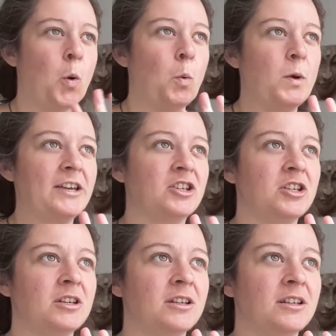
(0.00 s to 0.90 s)

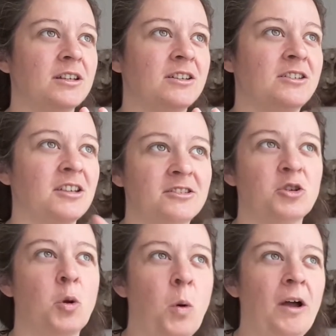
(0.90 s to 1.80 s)
which
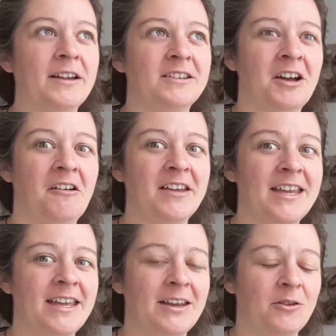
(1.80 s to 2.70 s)
doesn't quite tie
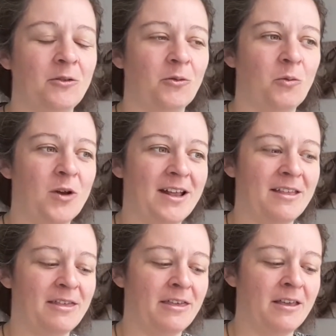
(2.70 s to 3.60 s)
in with